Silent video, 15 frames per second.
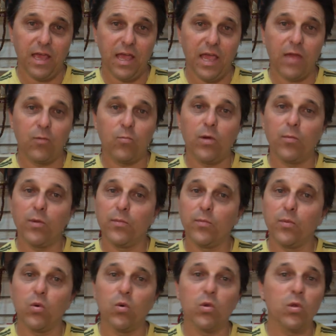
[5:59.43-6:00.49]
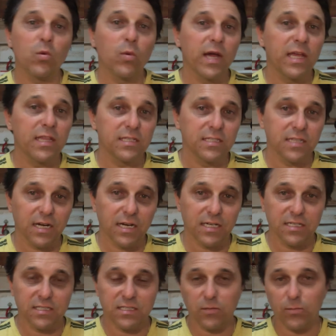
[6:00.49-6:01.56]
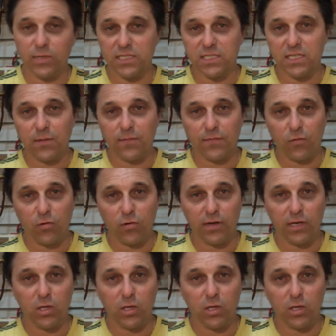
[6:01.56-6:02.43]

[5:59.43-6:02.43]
And when we pull away the darkness and we step forward in